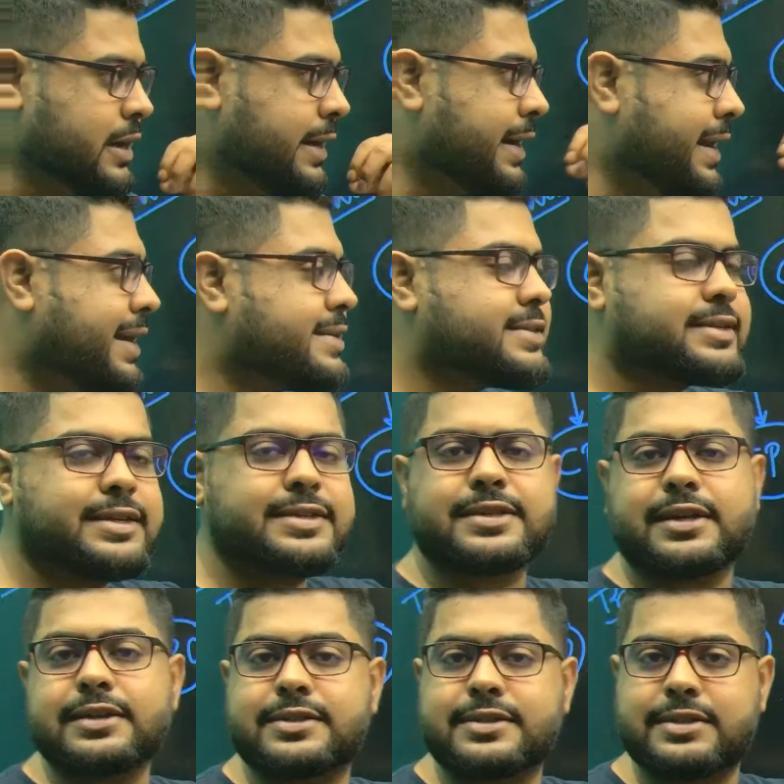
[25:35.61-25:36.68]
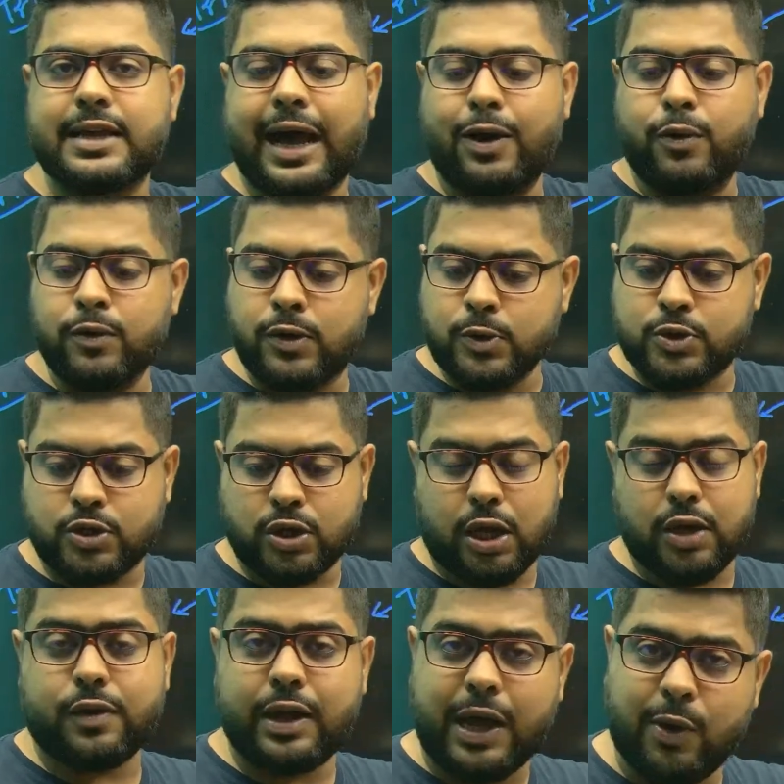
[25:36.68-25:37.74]
let's discuss how to solve
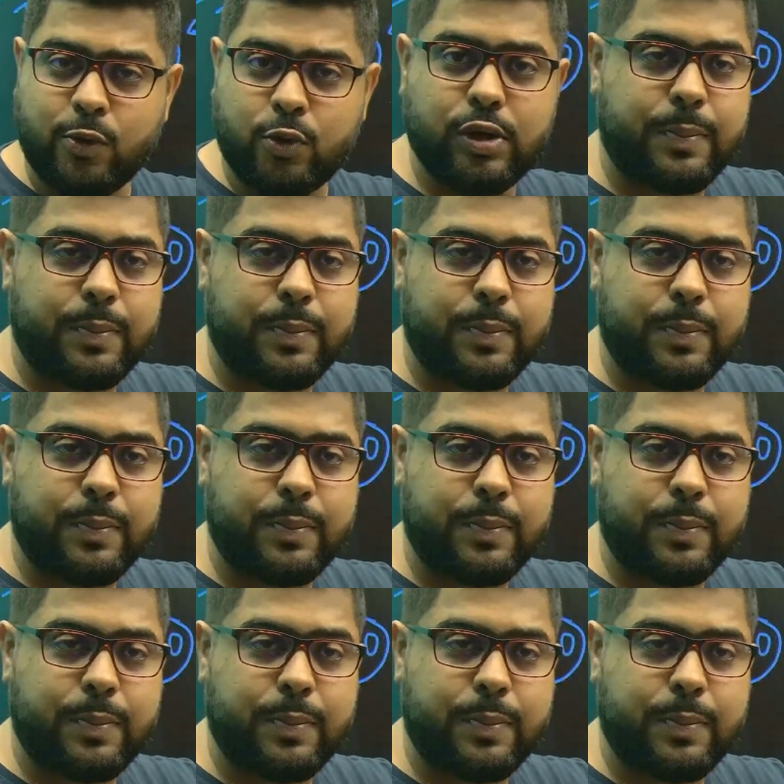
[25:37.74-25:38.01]
or how to